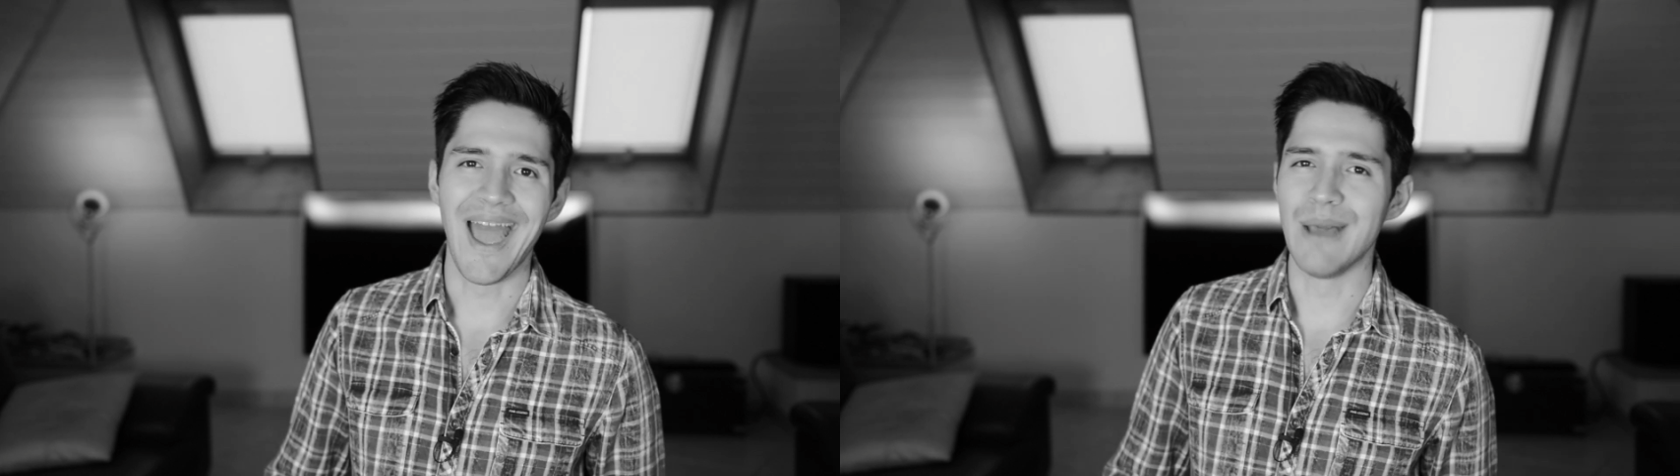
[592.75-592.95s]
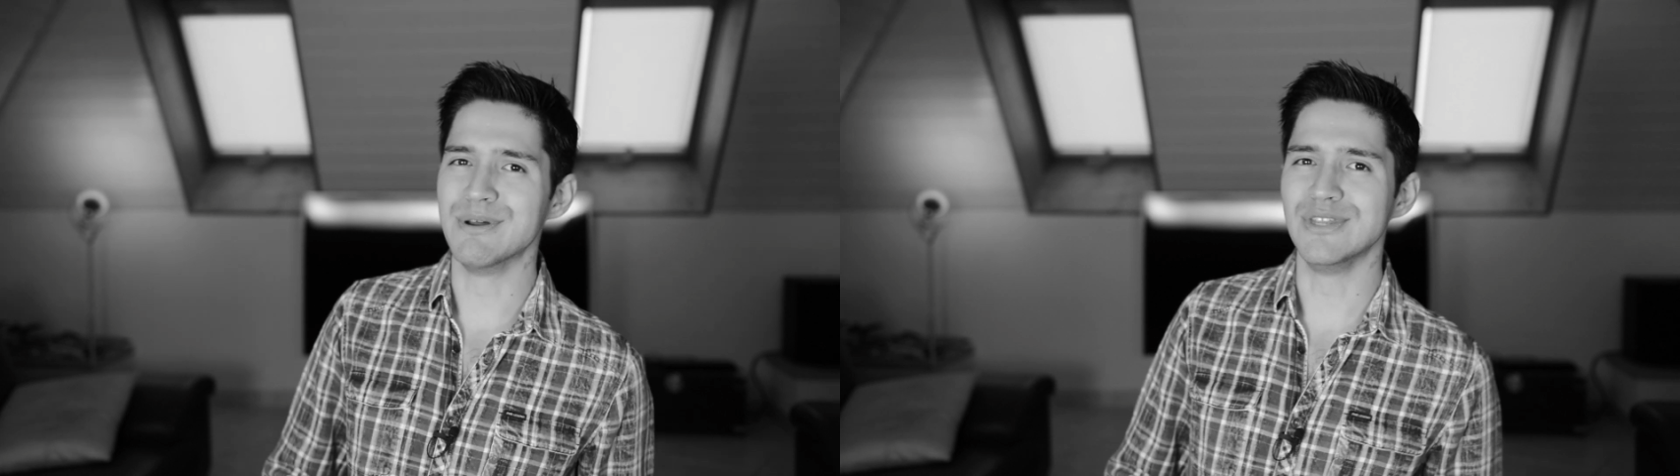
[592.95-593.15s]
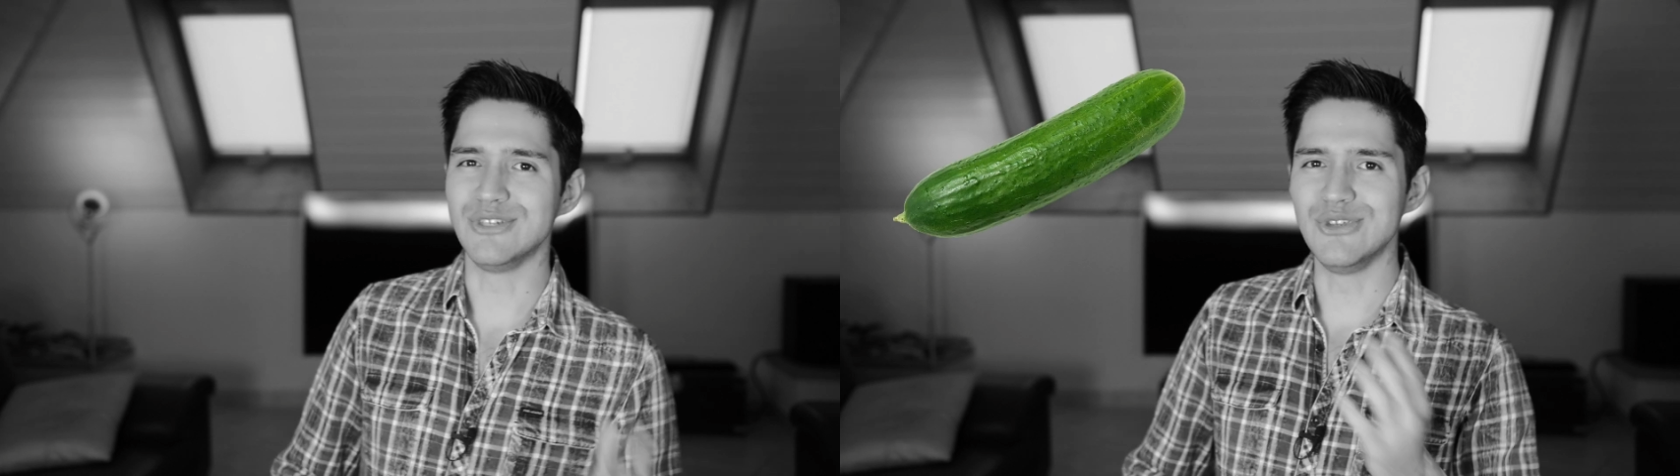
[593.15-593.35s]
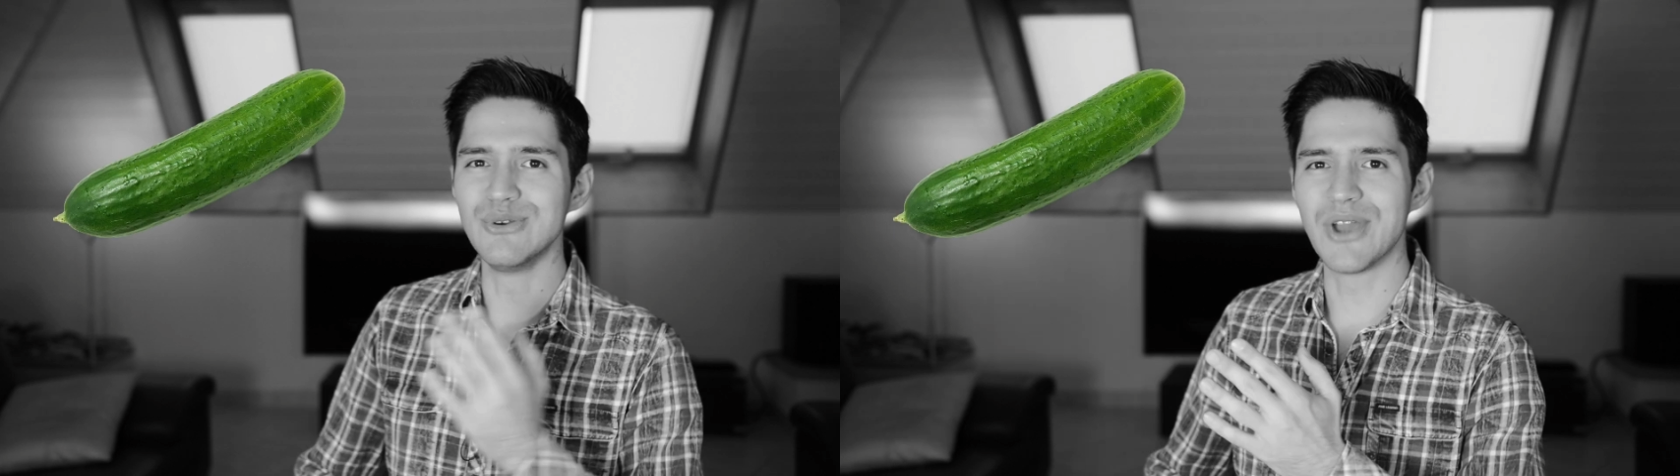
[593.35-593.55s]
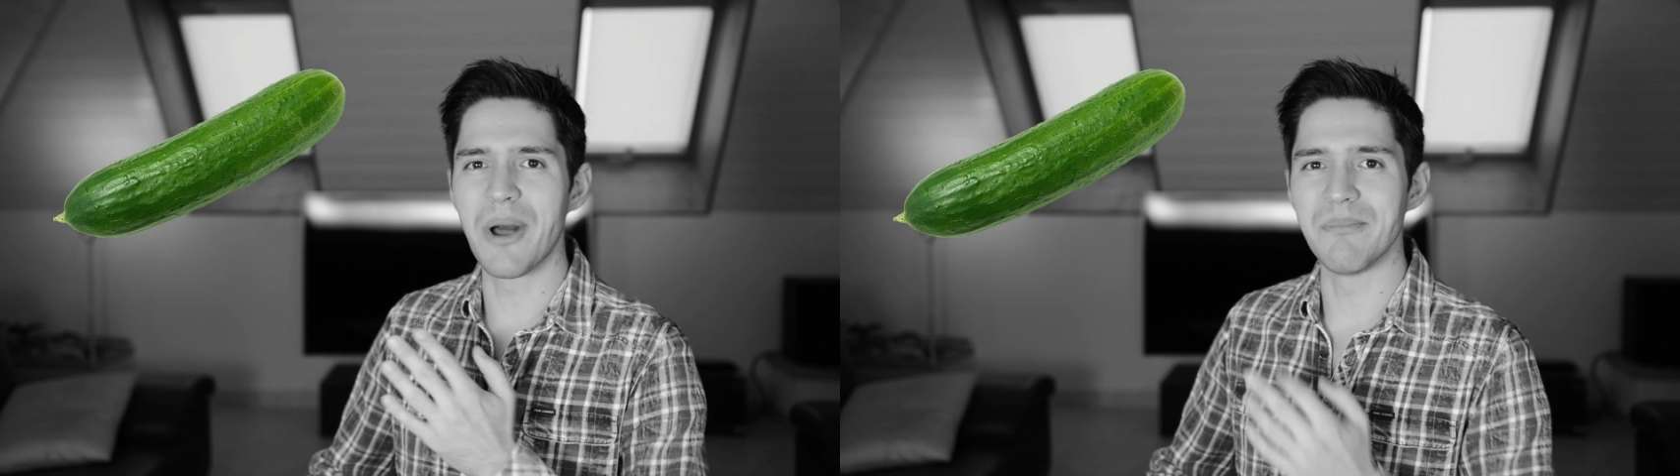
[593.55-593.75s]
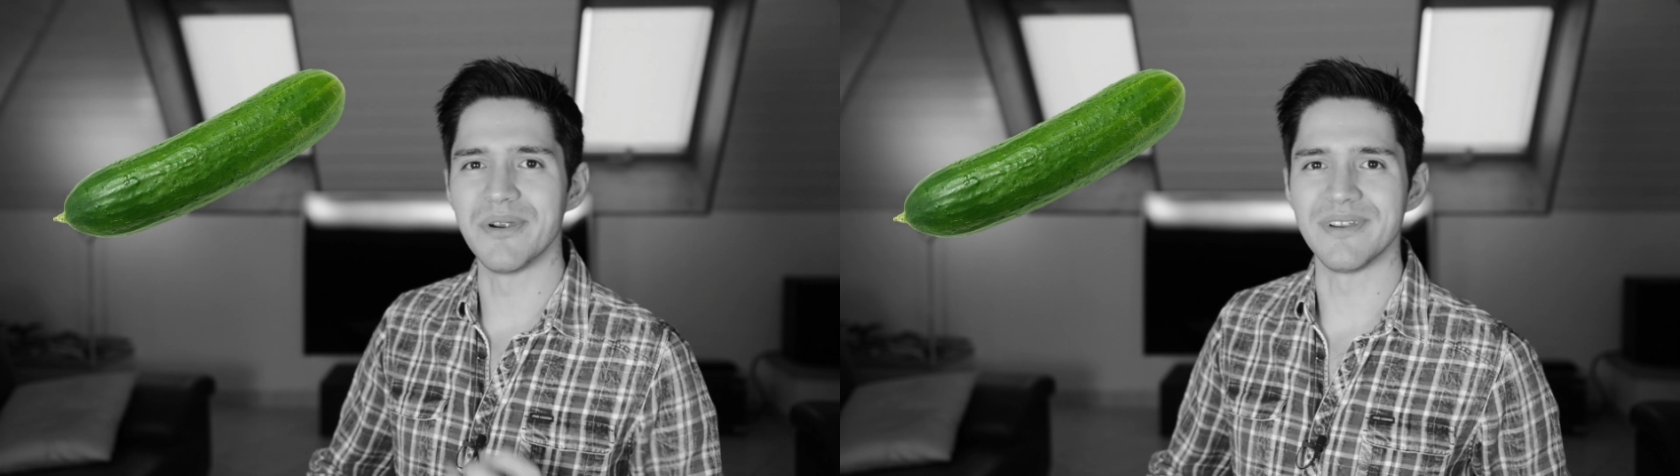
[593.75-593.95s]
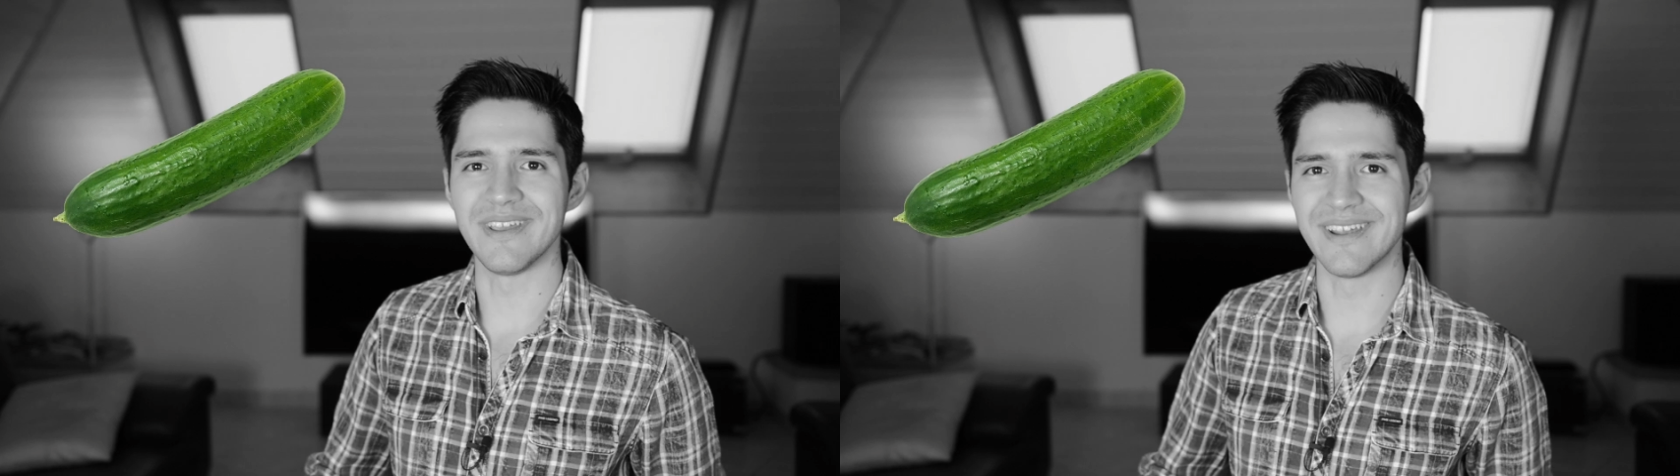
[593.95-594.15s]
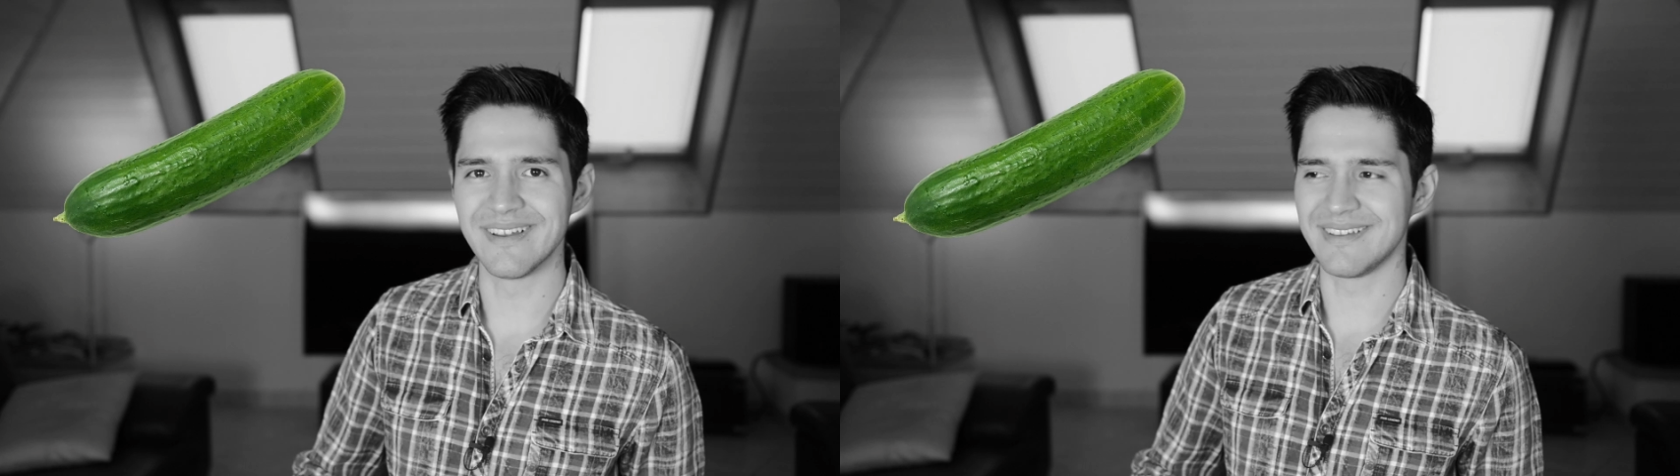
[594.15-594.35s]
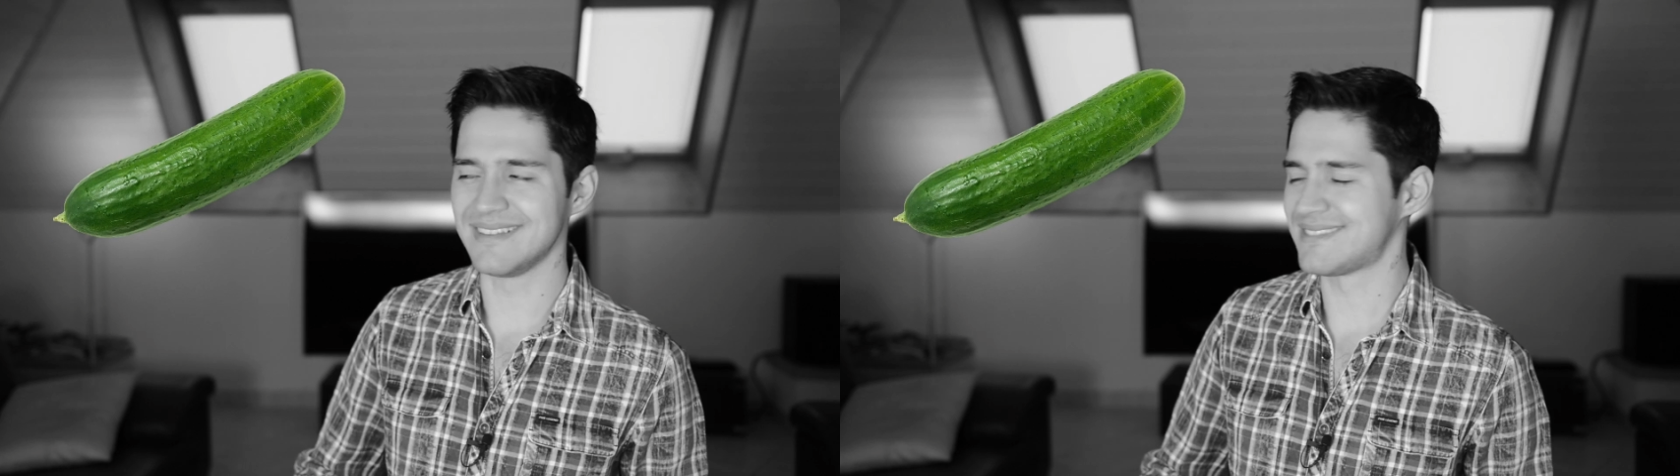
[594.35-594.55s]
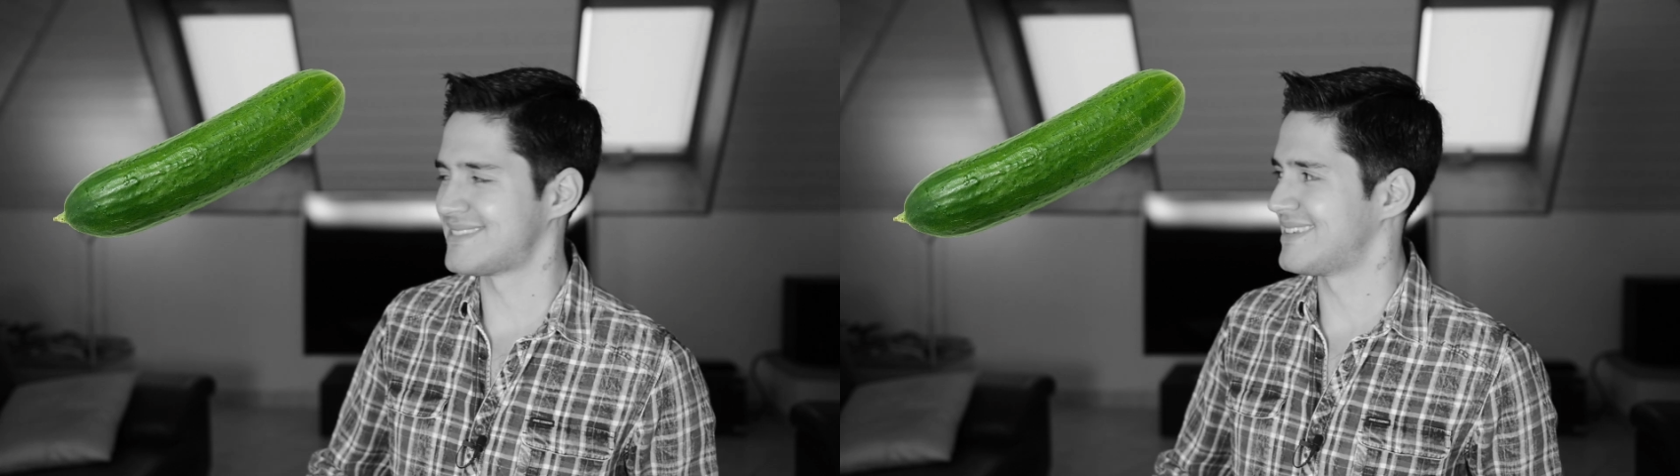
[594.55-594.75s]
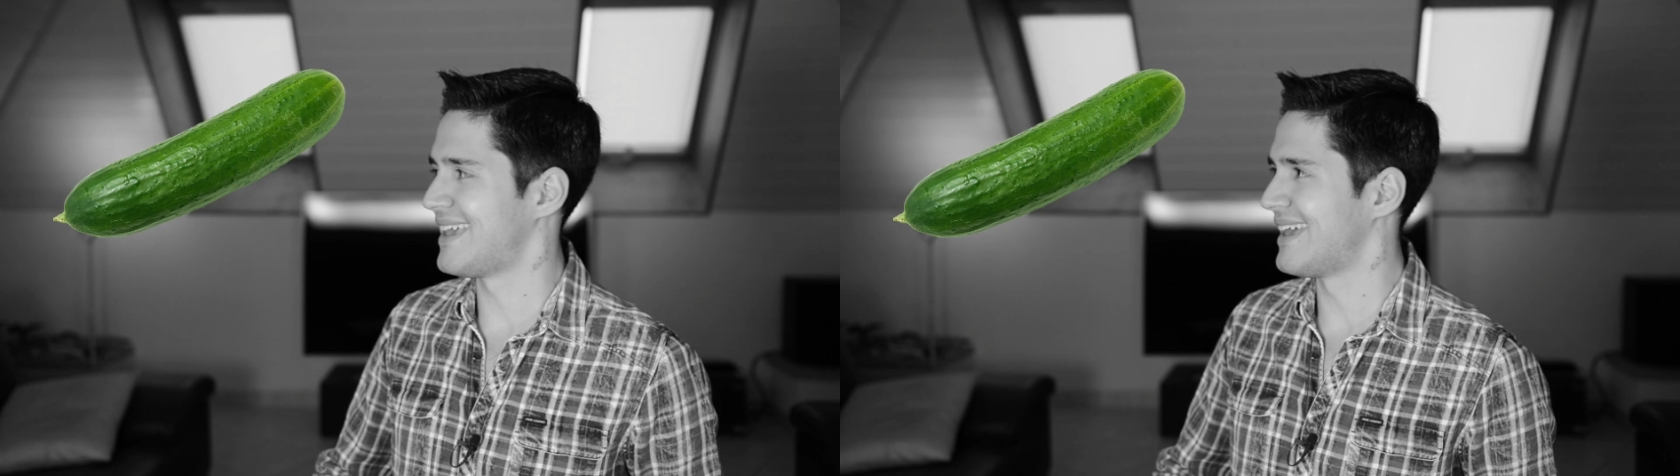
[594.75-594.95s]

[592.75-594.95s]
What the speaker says: How about the cucumber? You know, it's